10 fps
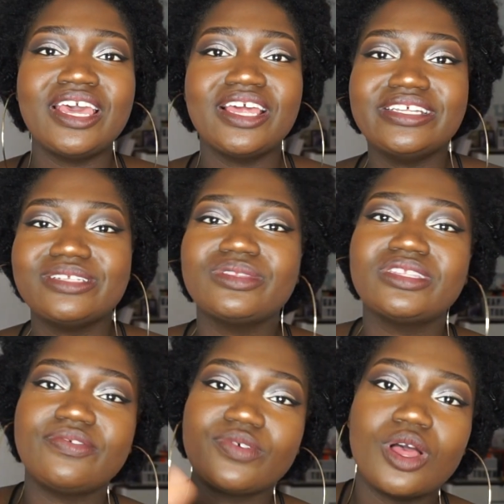it links into
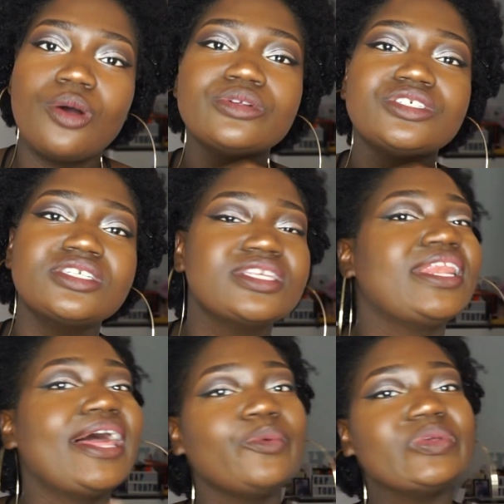different cultures and
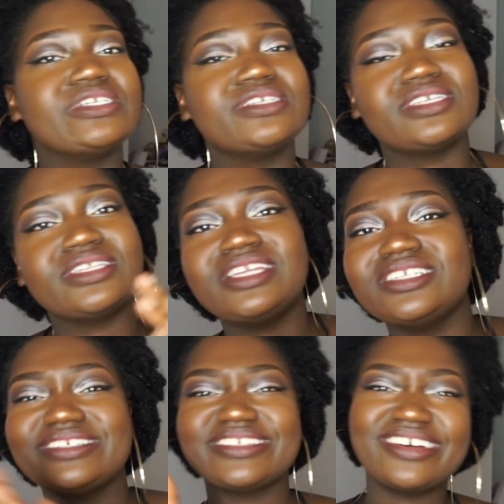languages and
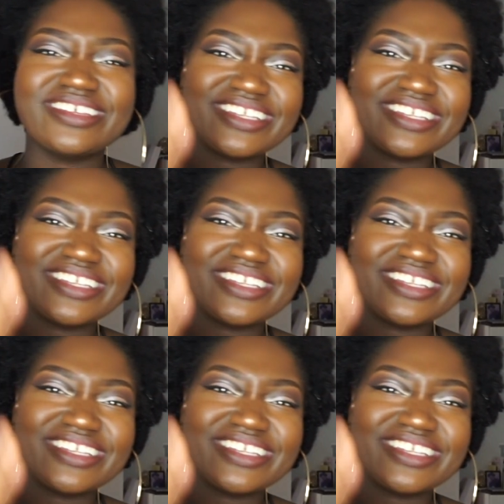Indian dance,